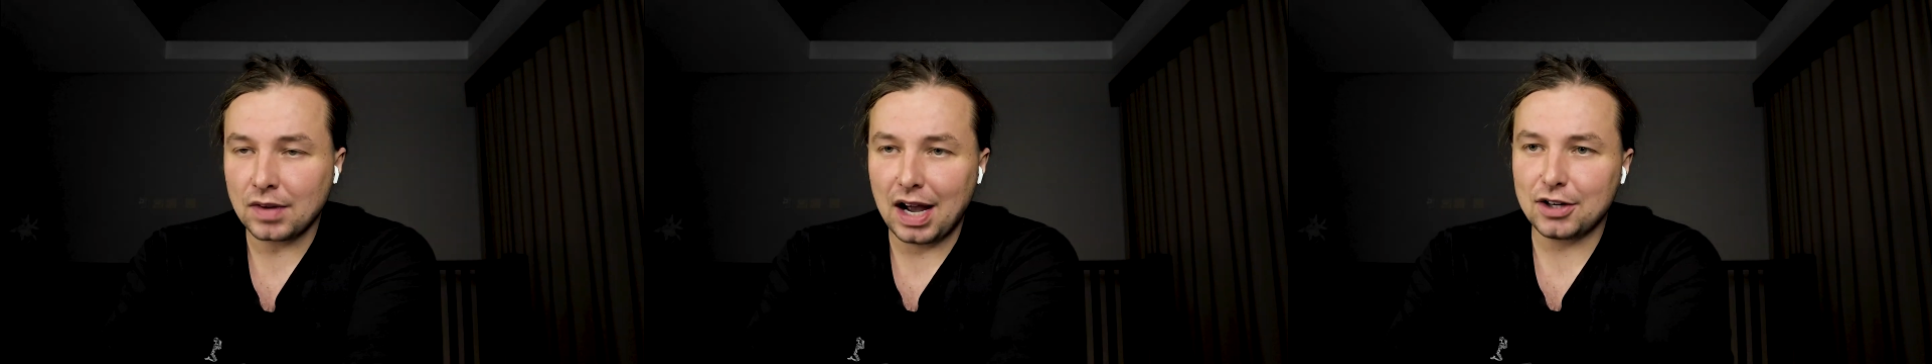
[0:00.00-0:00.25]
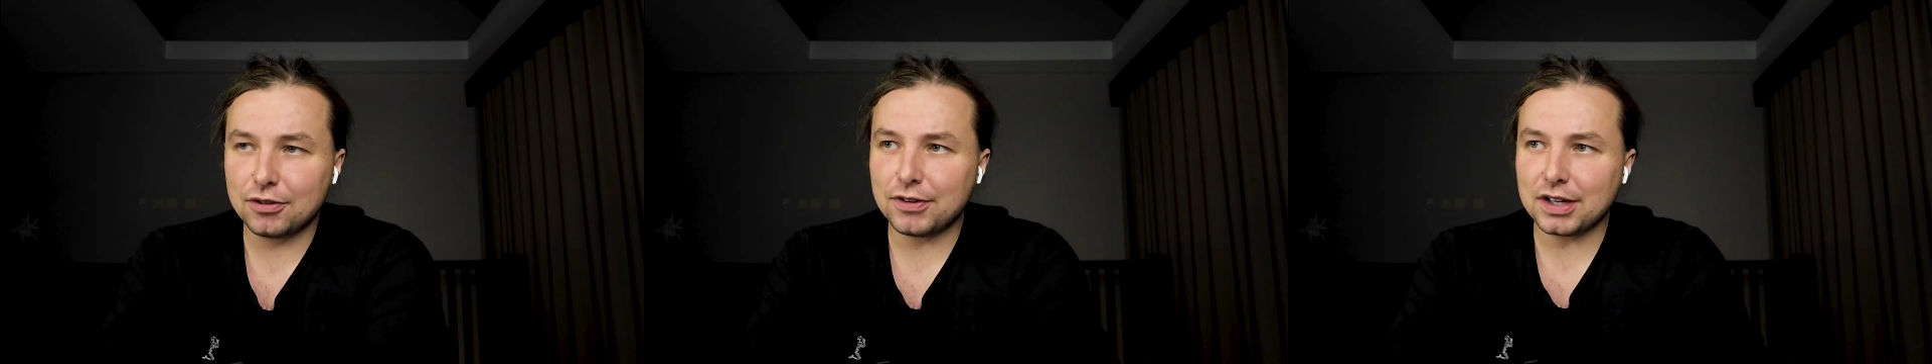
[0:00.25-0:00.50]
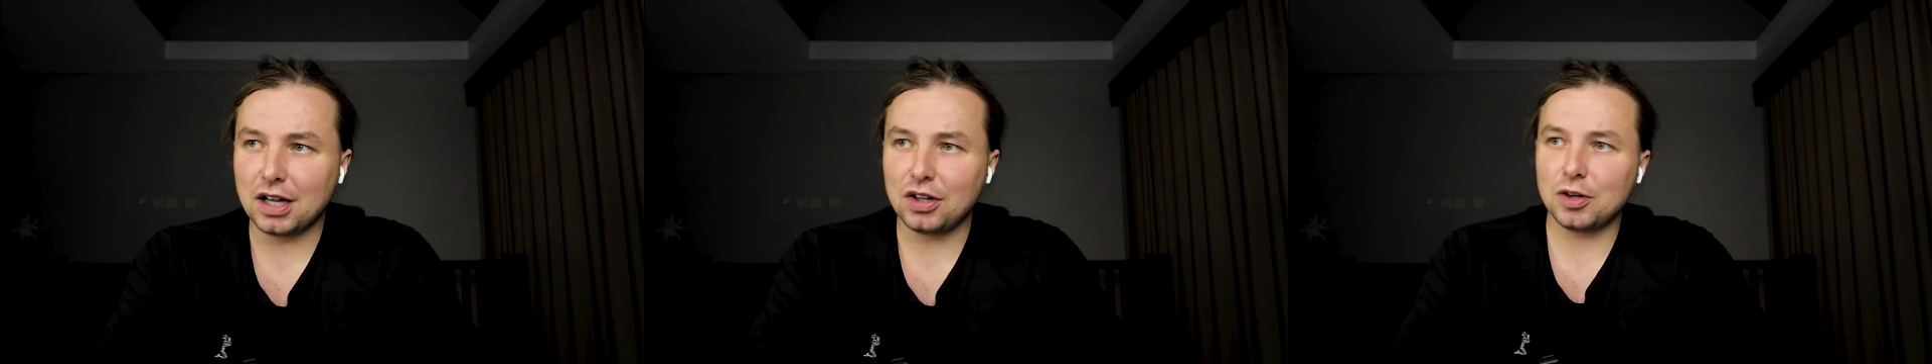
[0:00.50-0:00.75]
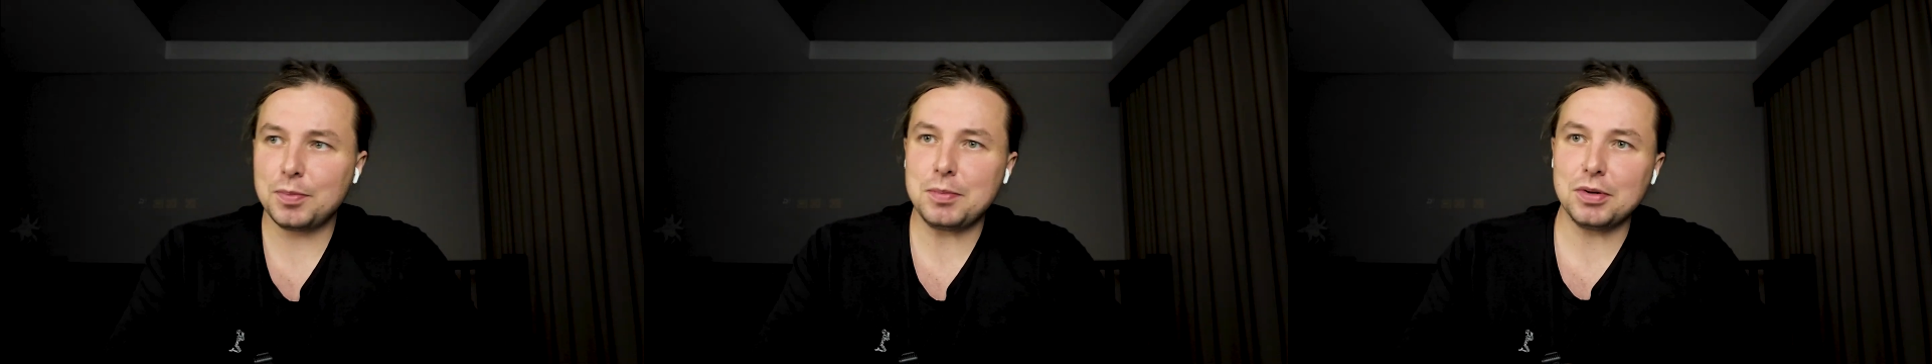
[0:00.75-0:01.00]
I don't think a
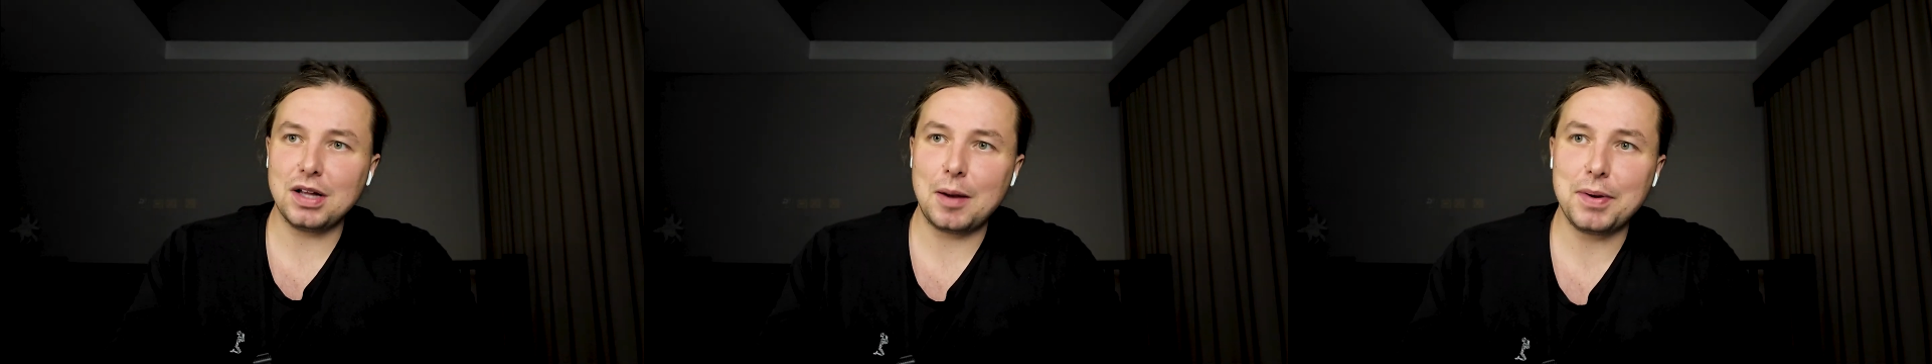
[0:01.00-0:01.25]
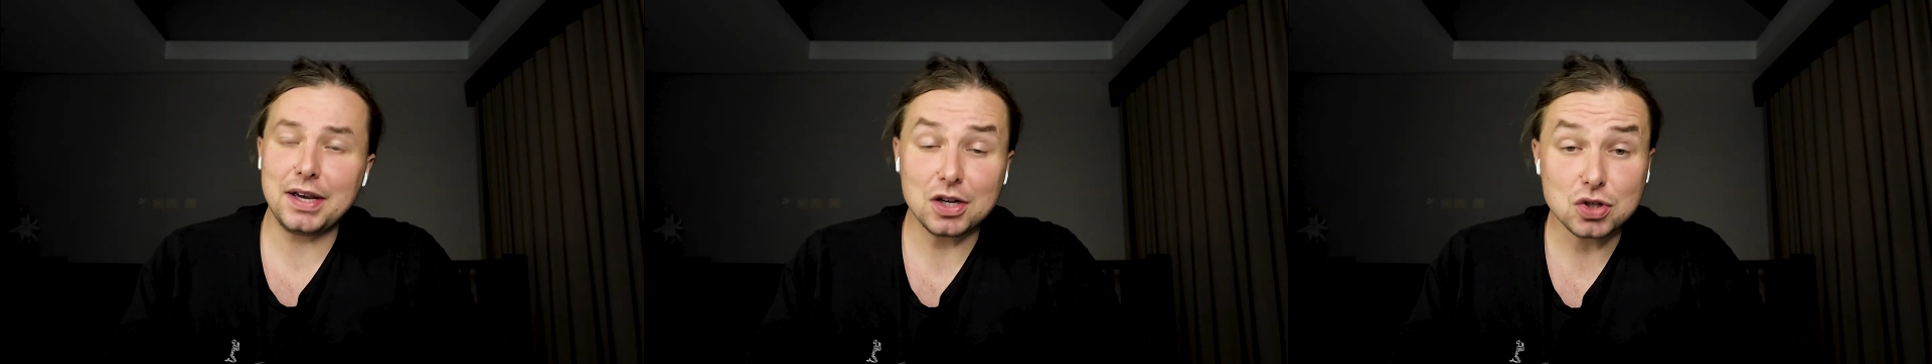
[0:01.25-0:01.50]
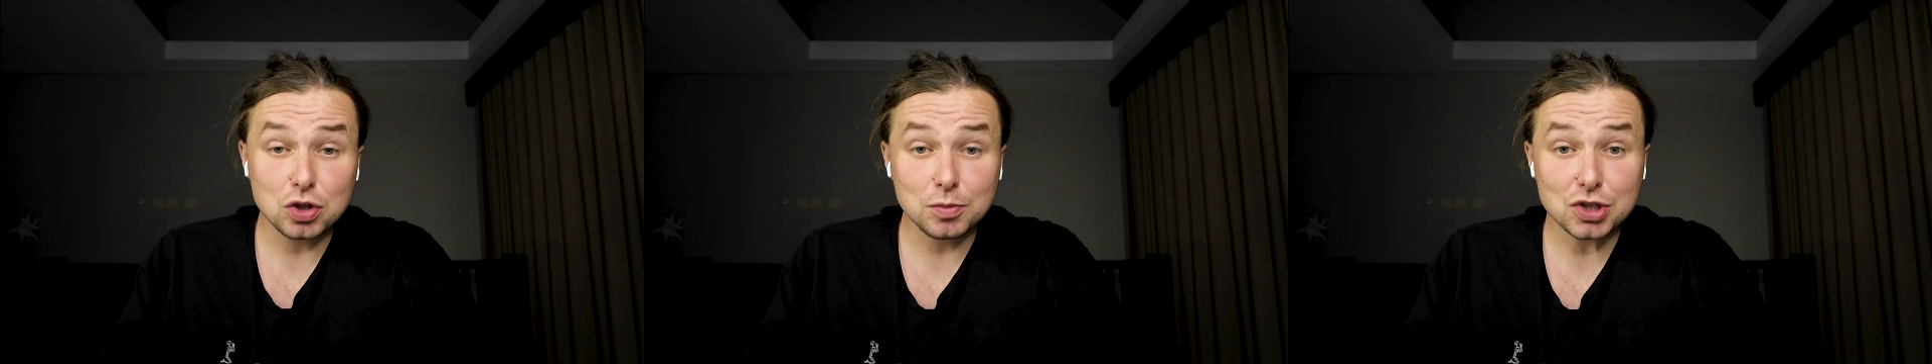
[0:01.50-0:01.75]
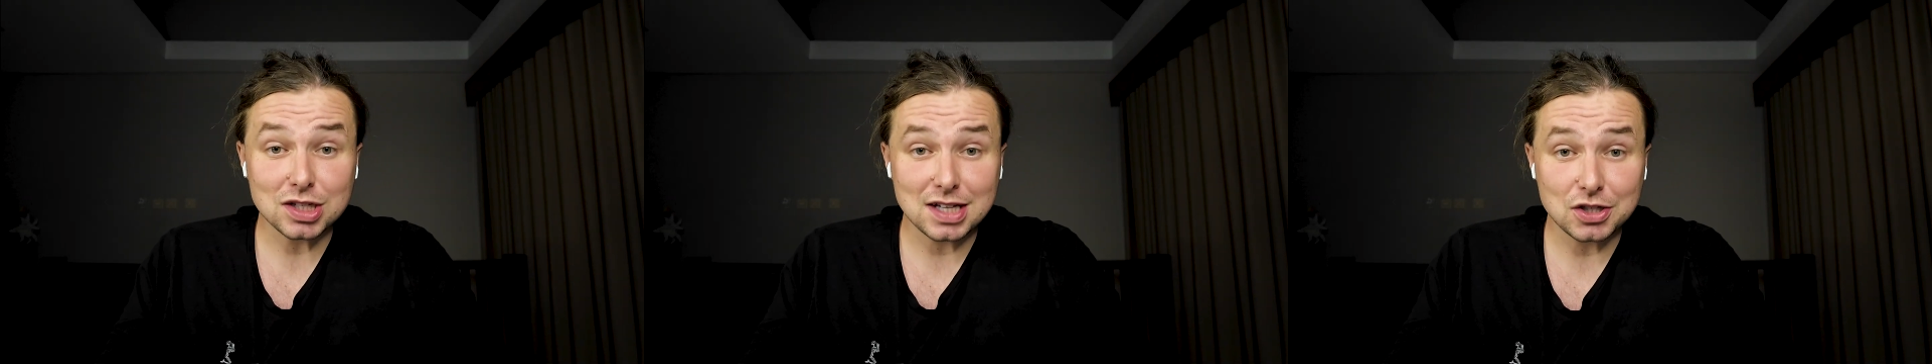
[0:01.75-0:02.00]
lot of people are paying too
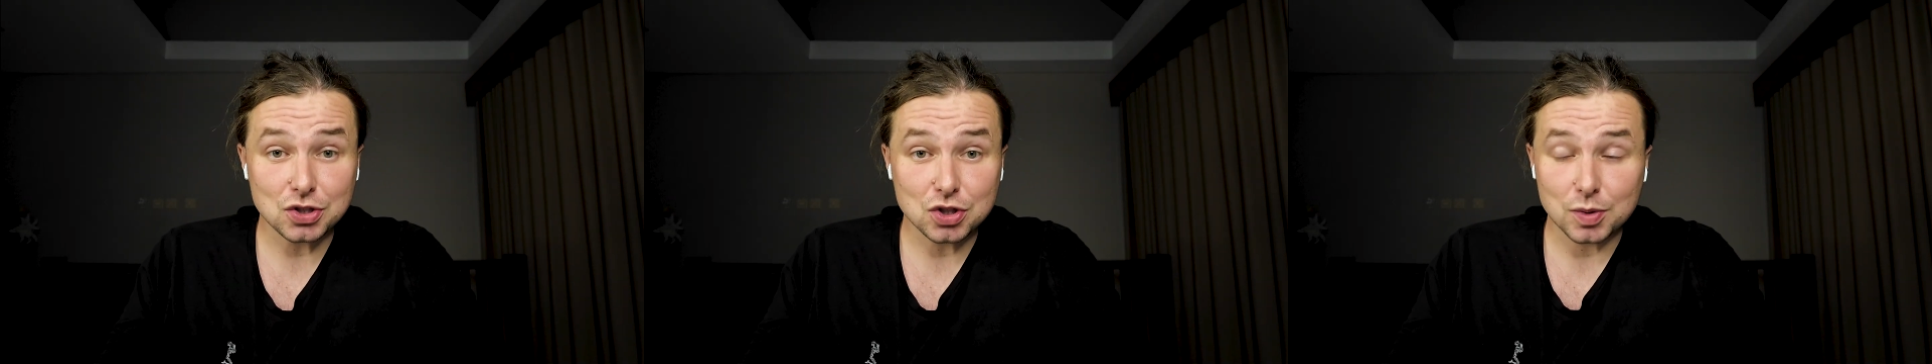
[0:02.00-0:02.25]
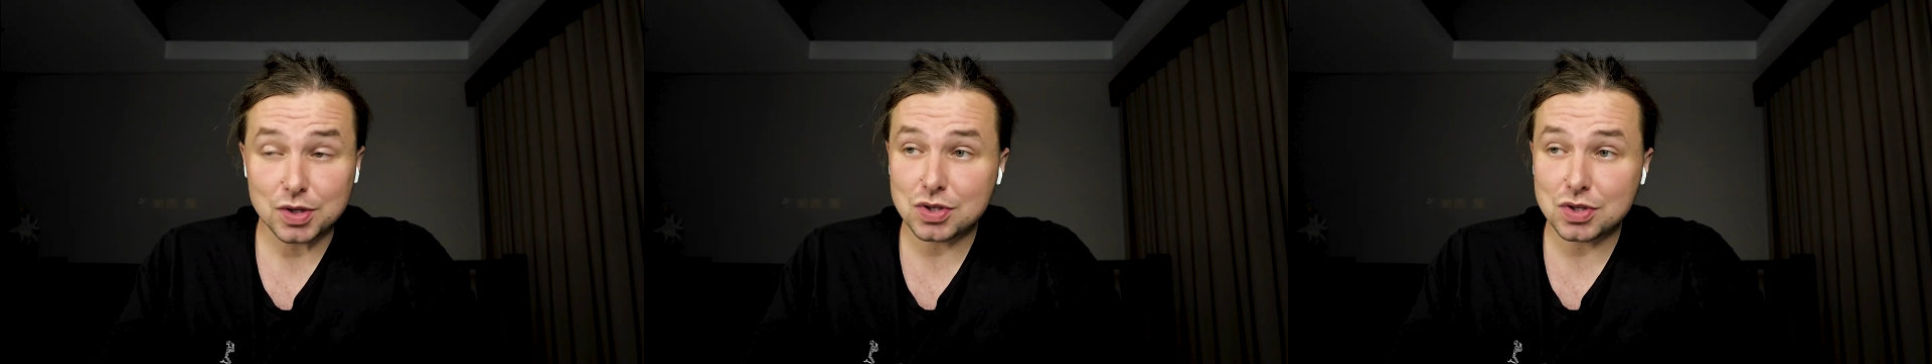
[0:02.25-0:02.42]
much attention to it.